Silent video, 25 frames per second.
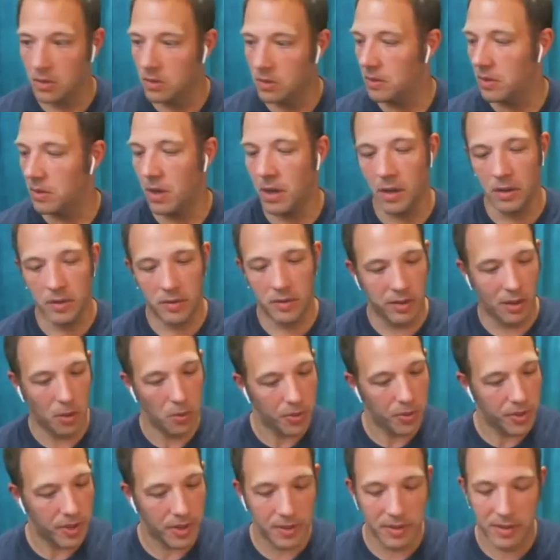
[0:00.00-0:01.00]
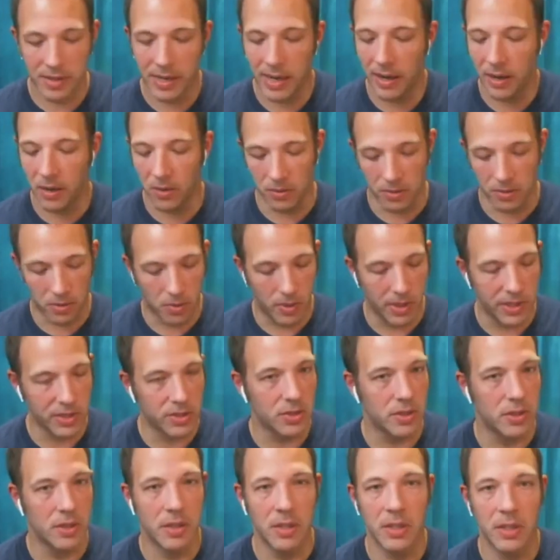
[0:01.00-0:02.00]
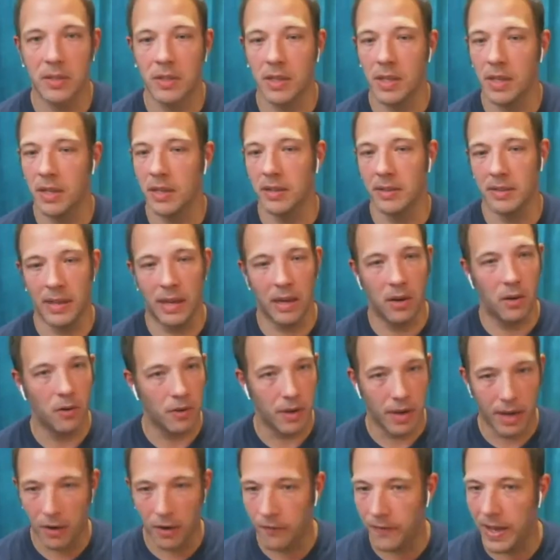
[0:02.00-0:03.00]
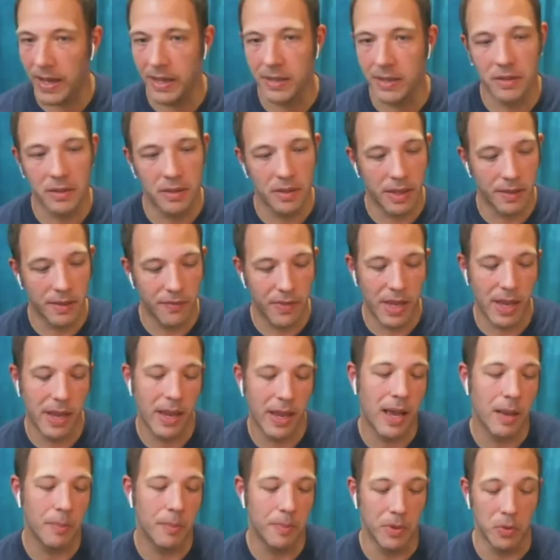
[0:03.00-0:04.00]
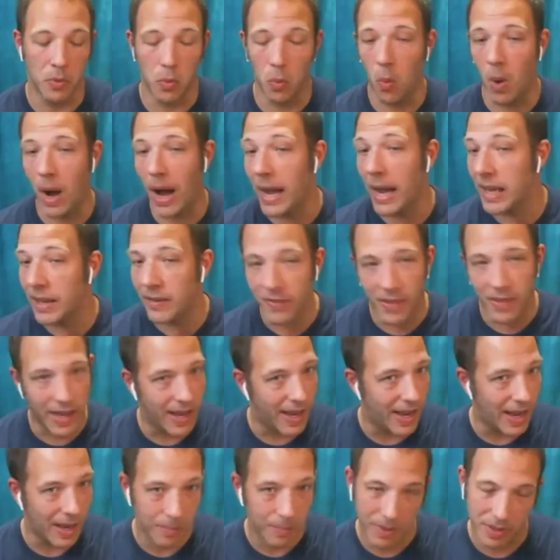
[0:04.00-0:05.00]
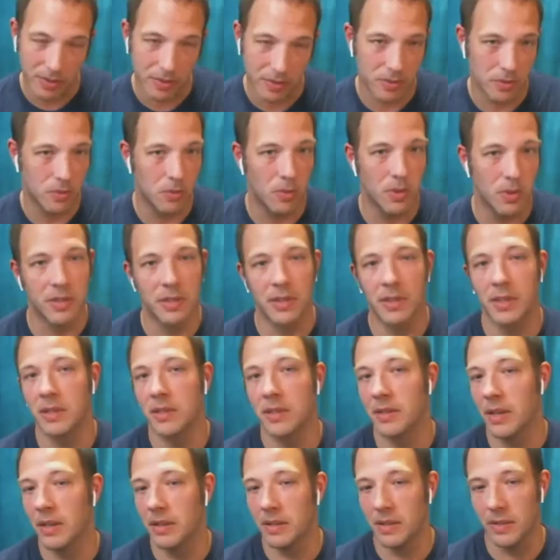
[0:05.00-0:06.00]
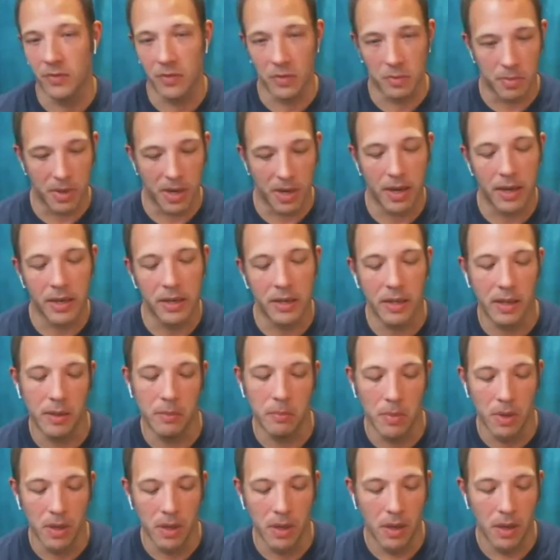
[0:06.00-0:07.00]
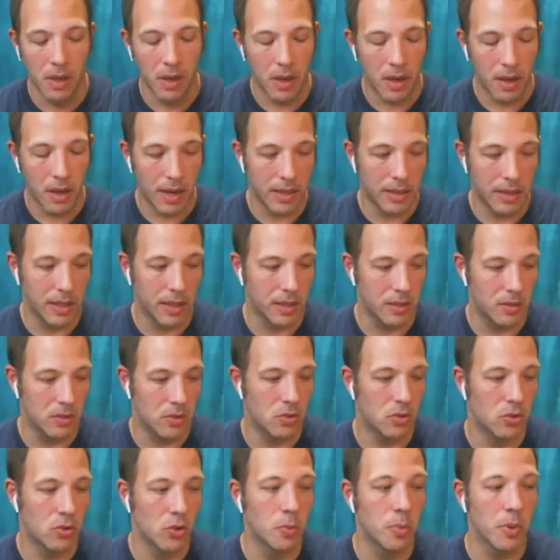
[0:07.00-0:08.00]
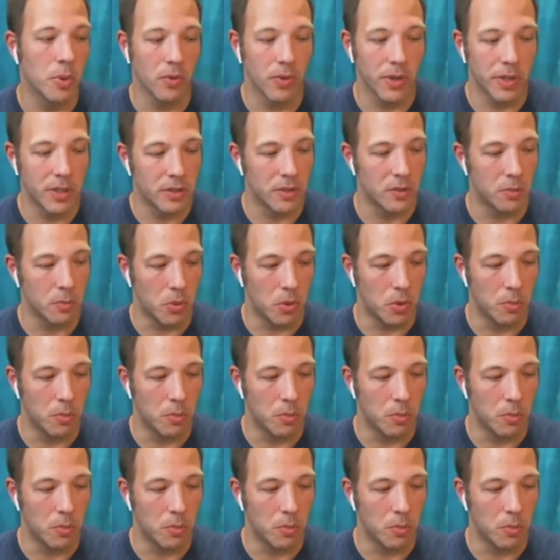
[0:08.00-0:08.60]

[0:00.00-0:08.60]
Slow things down, question these things. How fast have they happened? Why have they happened? What's the incentives behind them? I think is super reasonable.